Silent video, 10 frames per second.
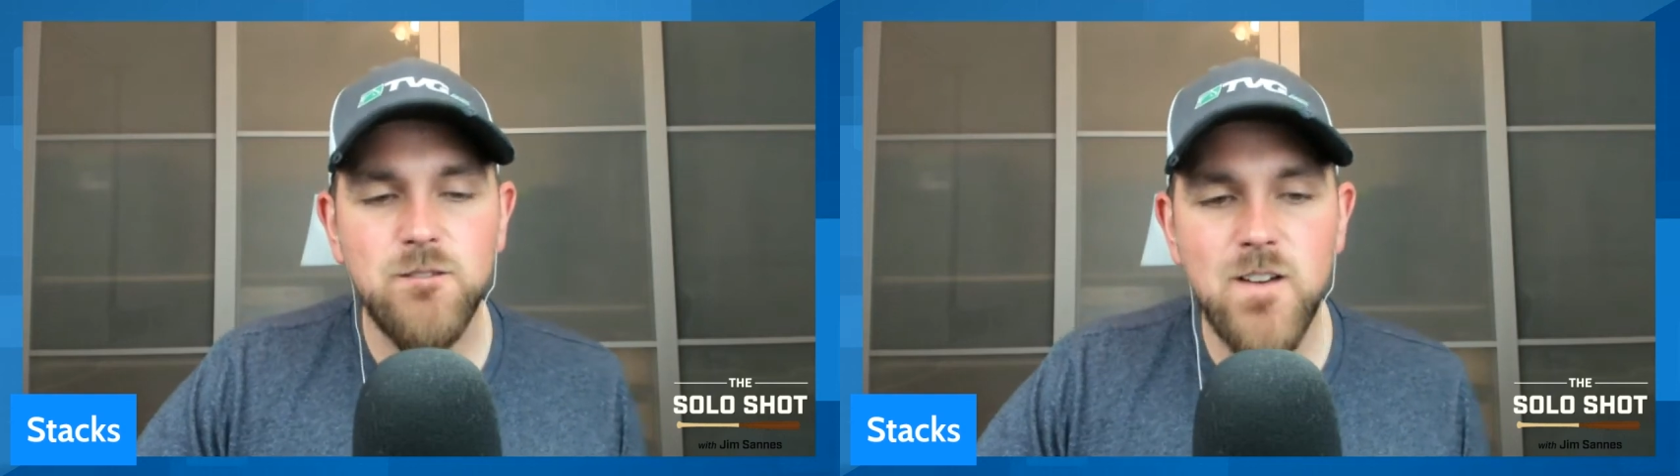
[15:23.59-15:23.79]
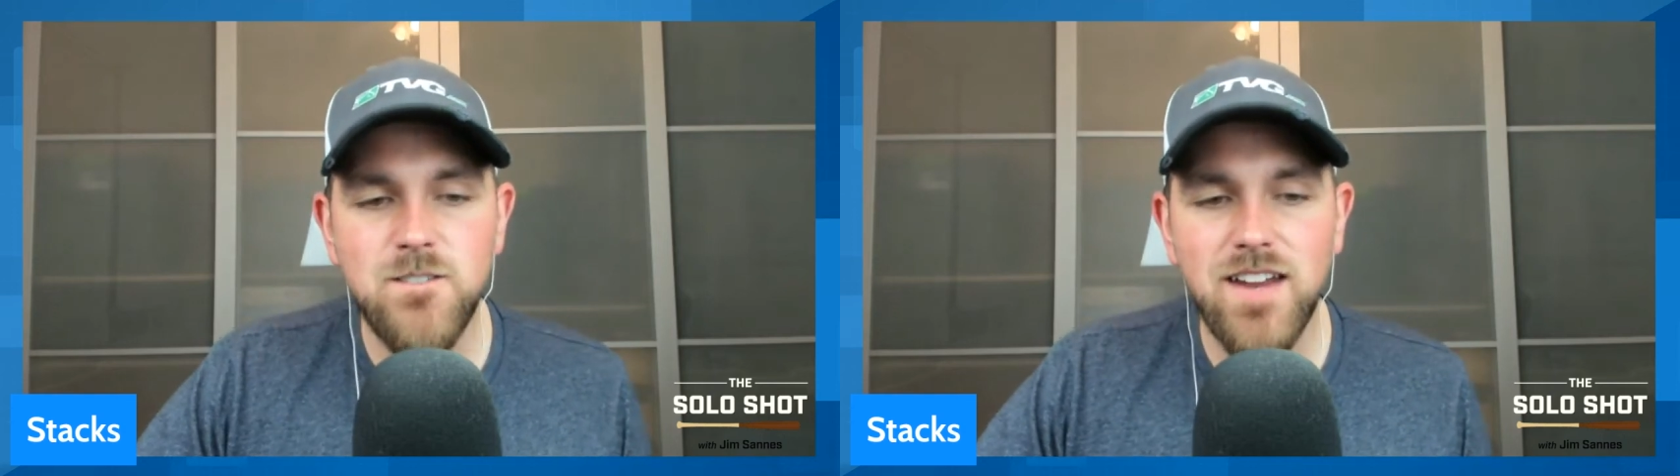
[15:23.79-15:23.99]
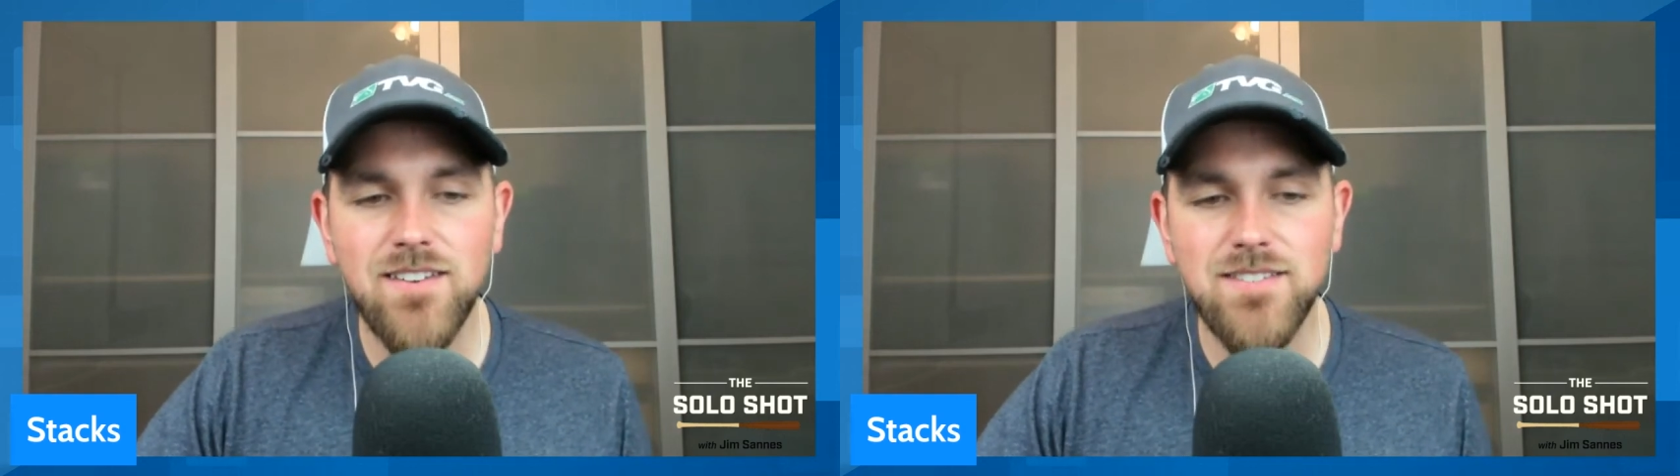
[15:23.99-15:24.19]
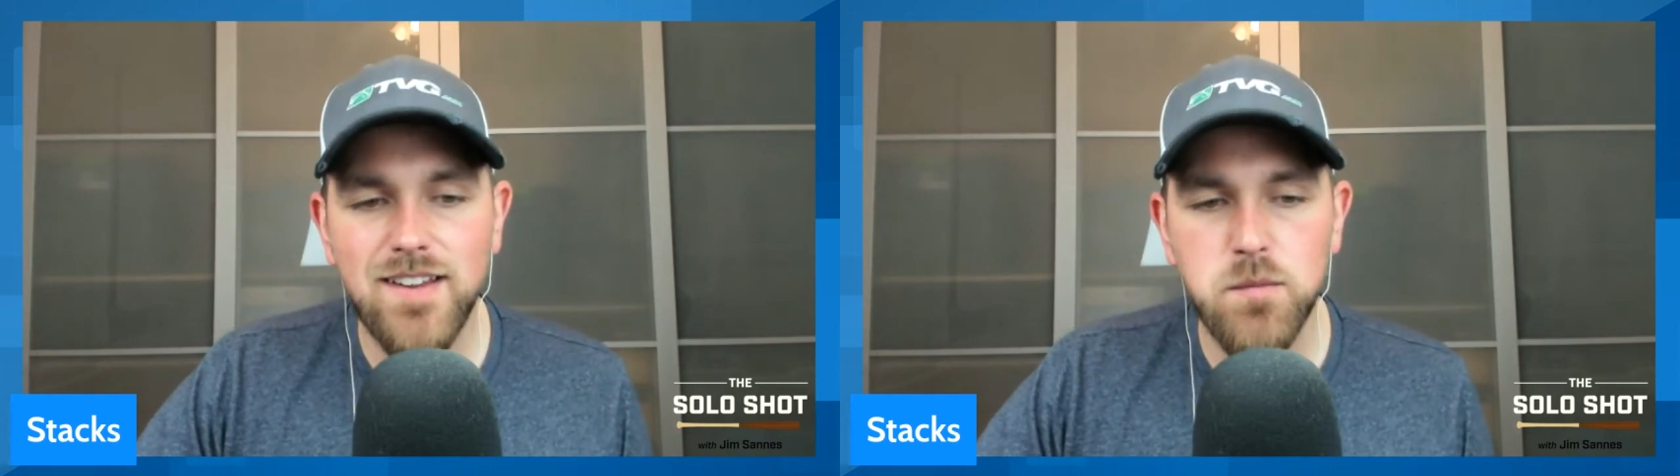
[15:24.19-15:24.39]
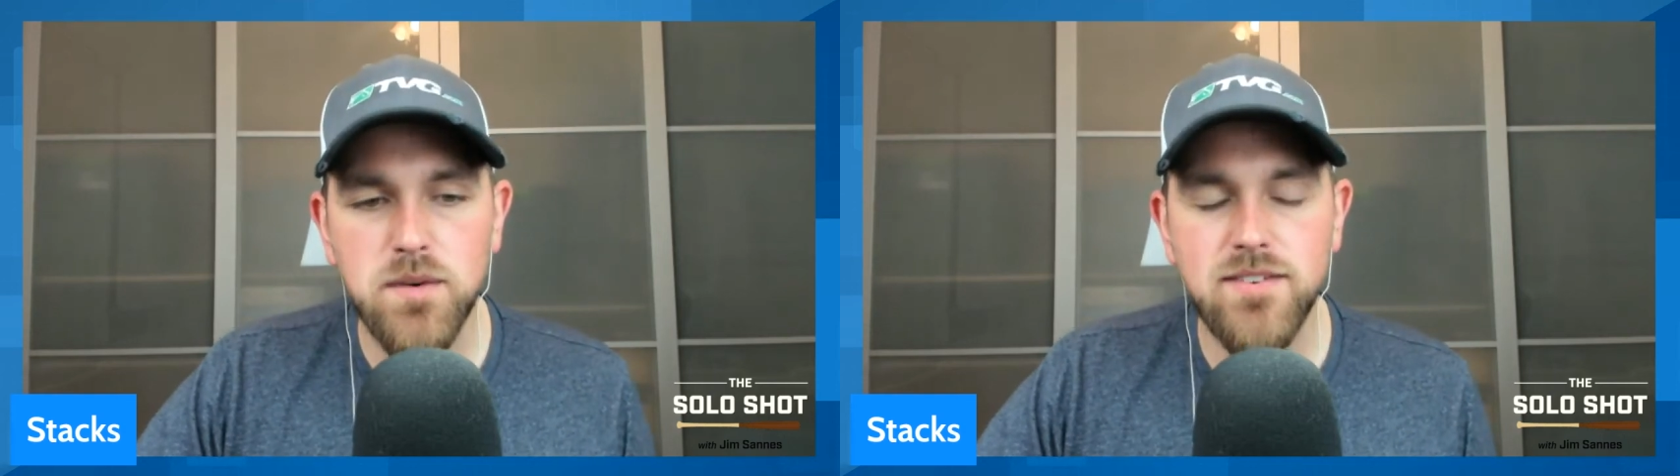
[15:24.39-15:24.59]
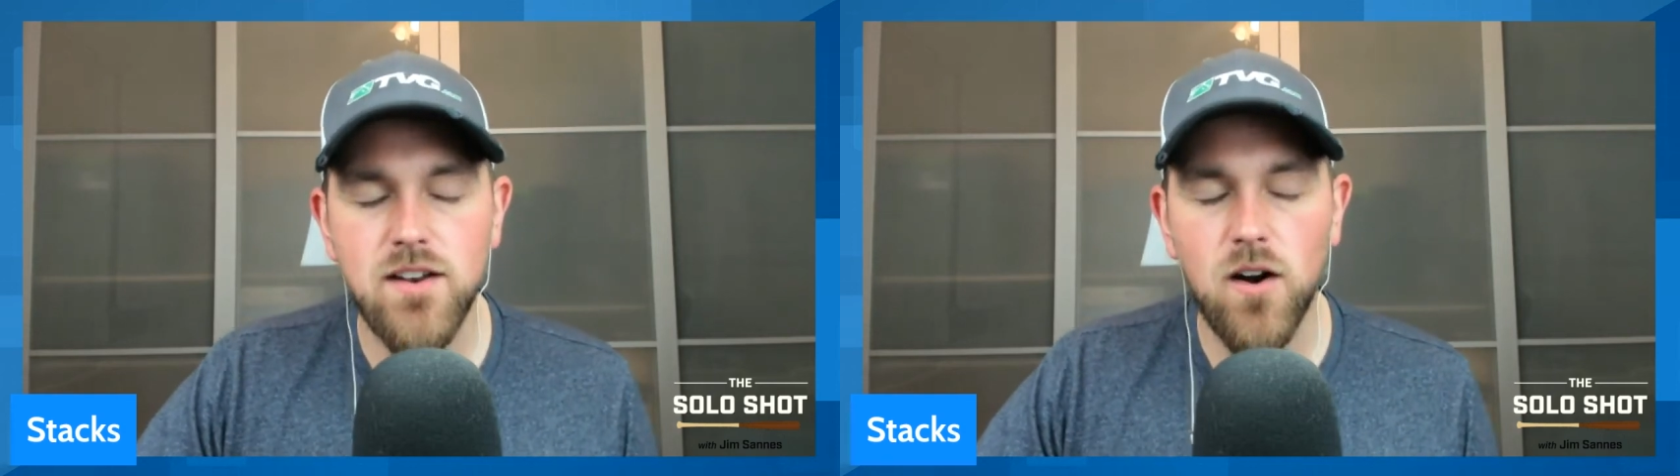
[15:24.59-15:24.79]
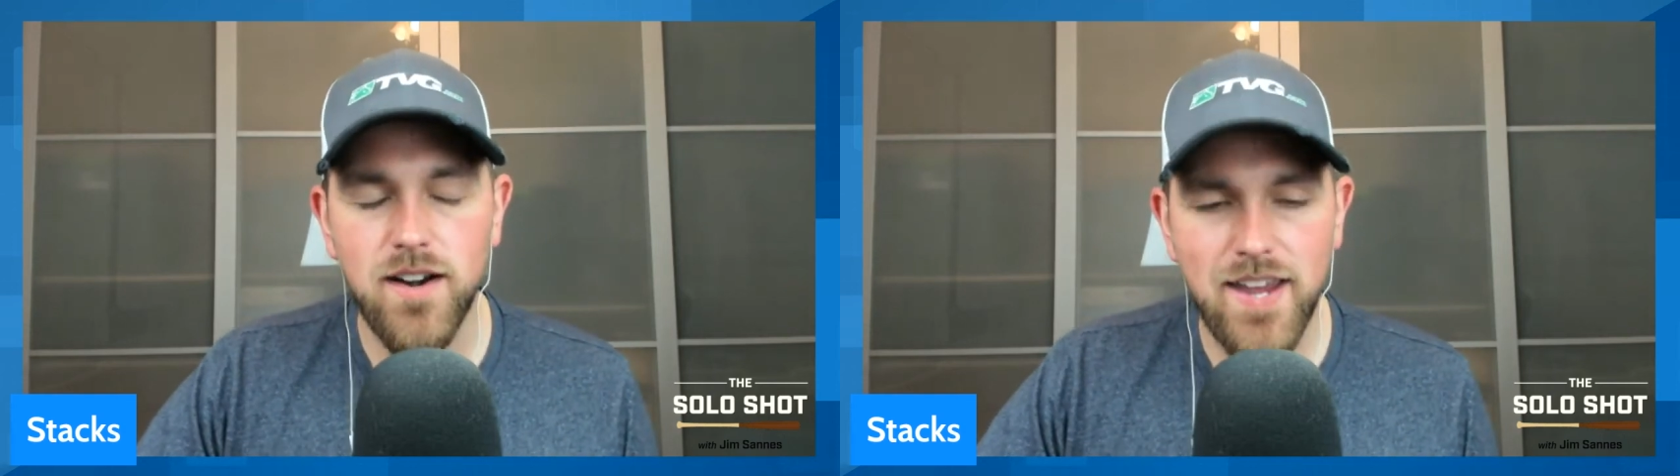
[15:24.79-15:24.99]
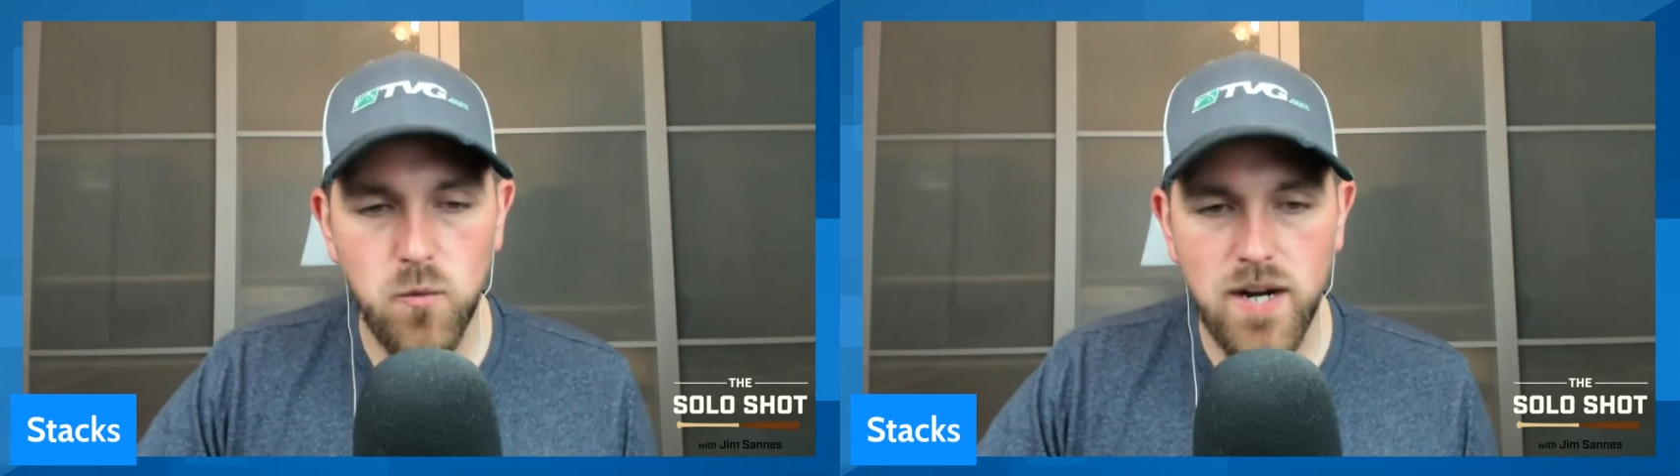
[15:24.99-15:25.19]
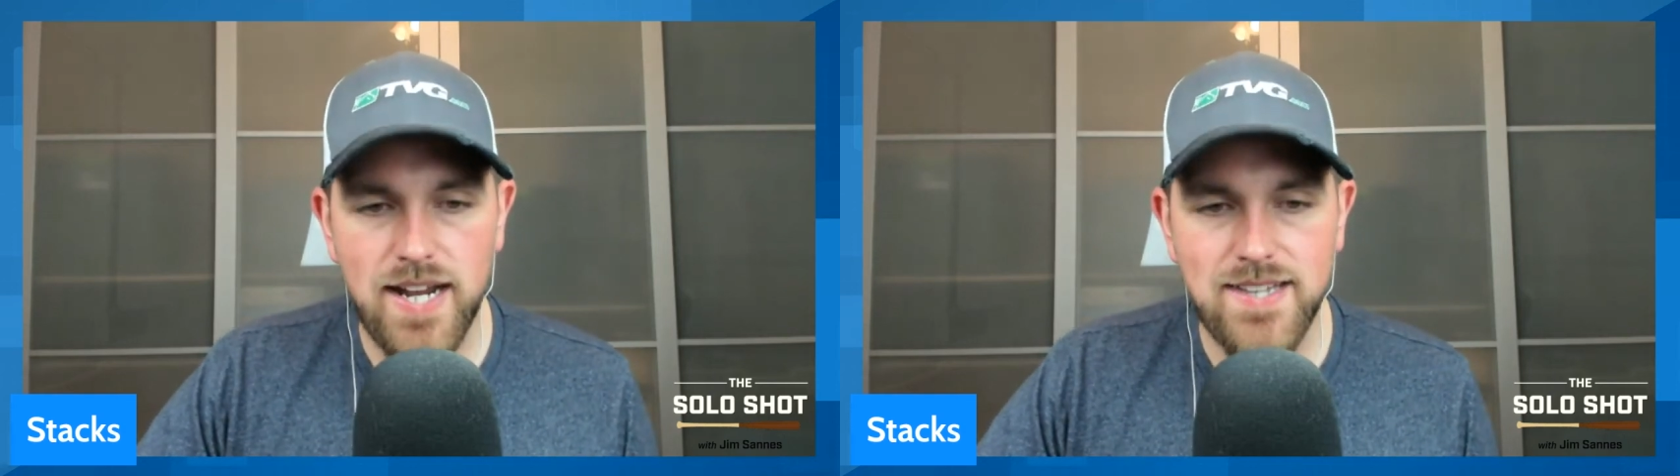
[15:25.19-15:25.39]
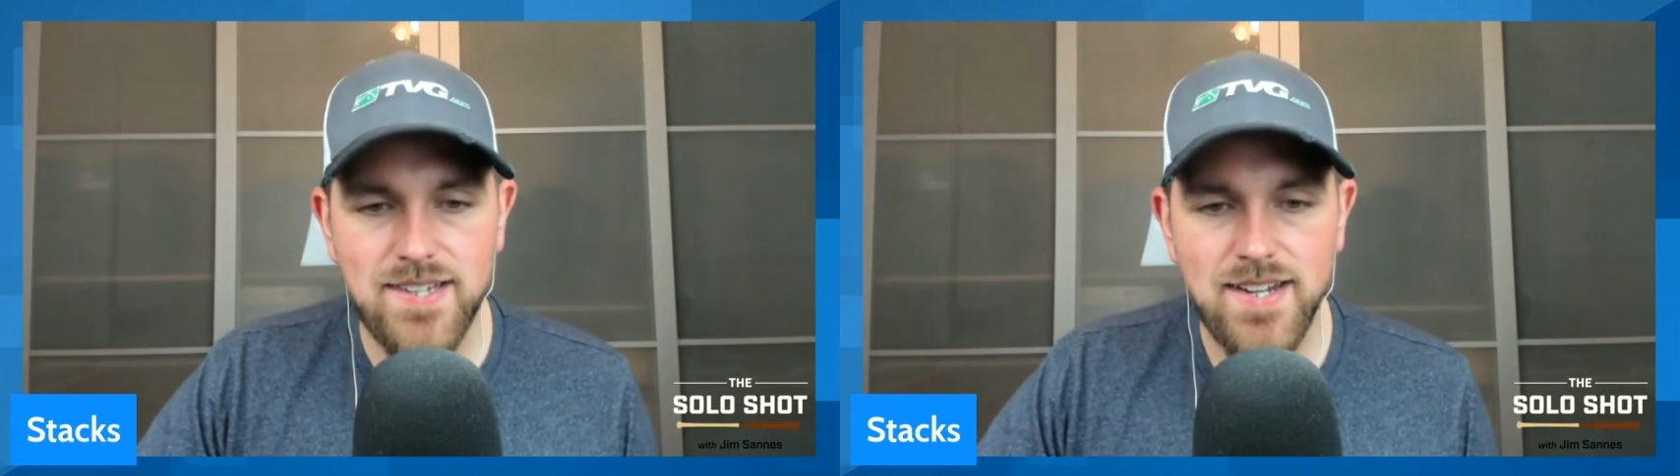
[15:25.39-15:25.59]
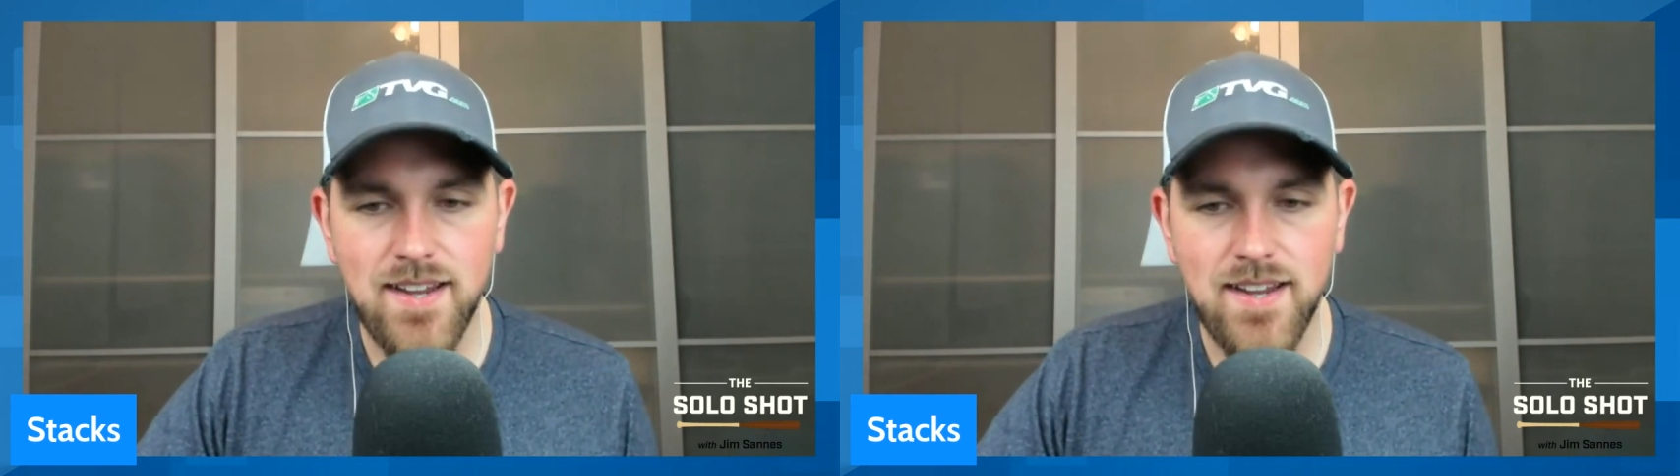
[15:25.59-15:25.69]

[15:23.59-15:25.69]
56% hard hit rate